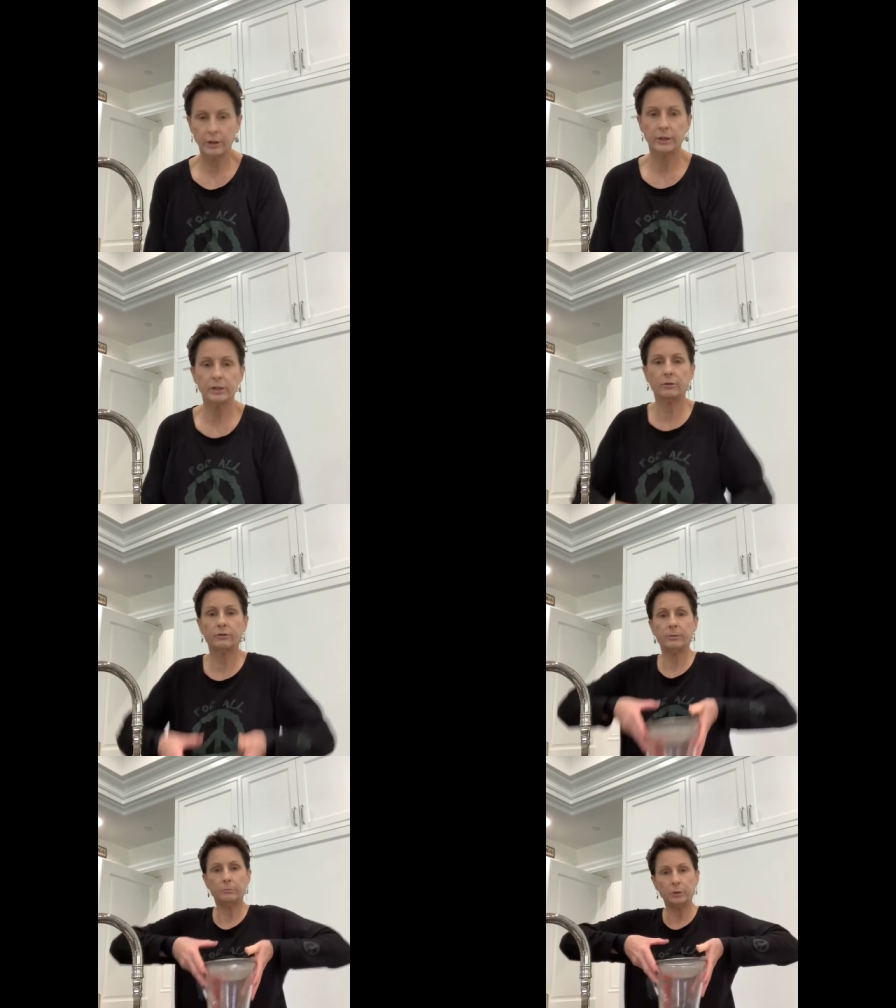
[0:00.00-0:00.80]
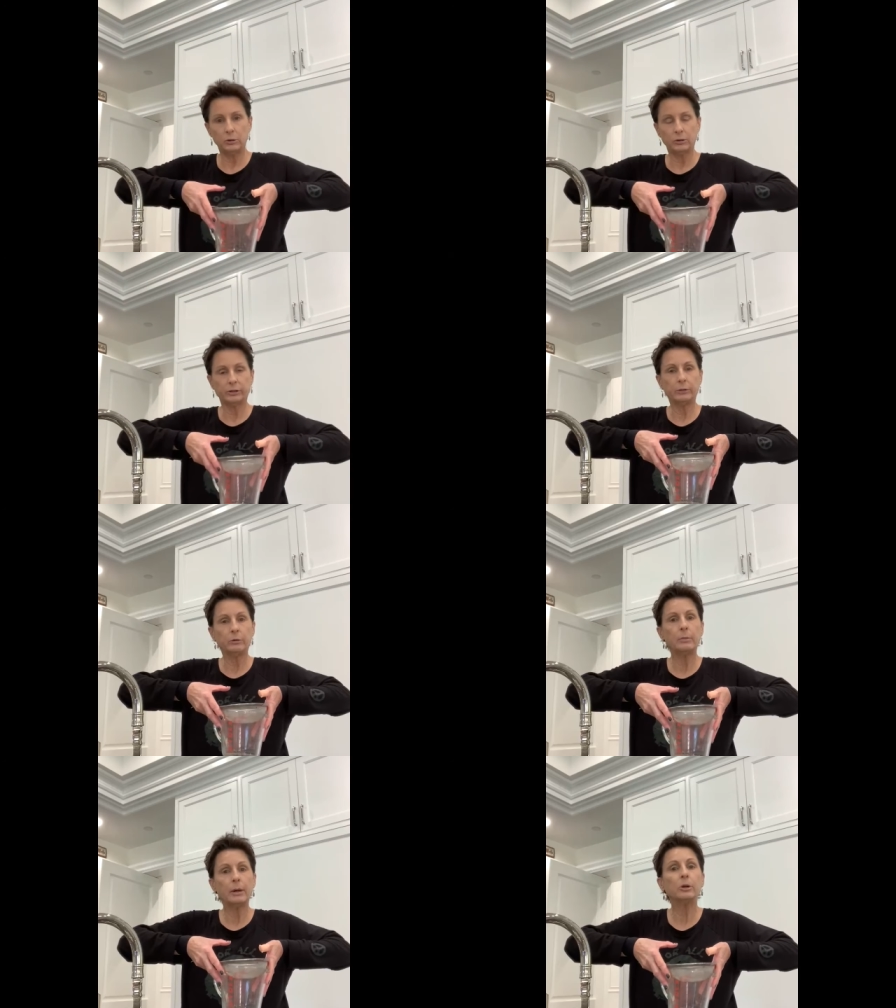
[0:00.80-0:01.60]
This will fit beautifully.
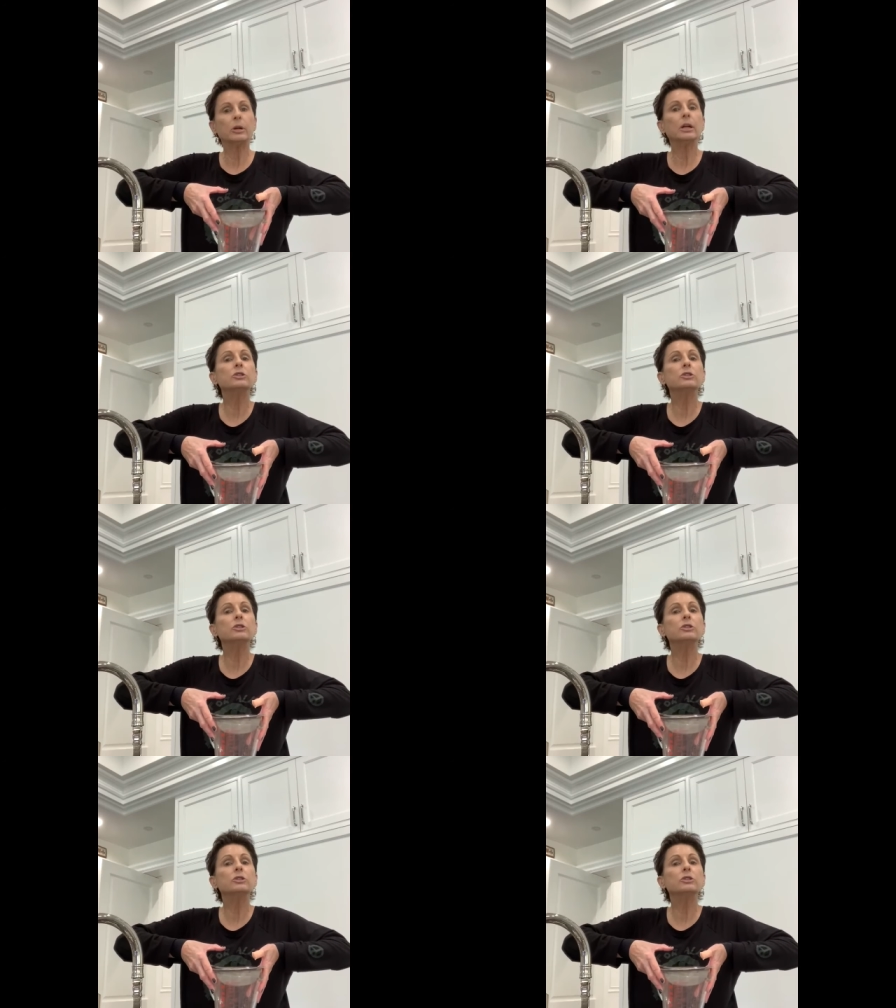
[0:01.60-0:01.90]
Remember,